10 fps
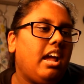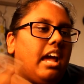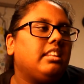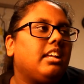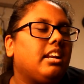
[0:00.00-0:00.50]

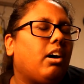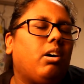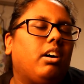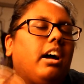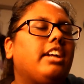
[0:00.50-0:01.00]
And then,
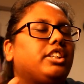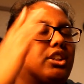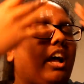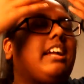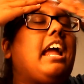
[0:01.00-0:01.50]
oh, I
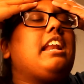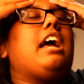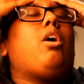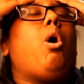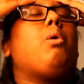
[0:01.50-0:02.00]
just, again,
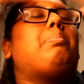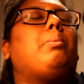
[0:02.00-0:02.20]
I hope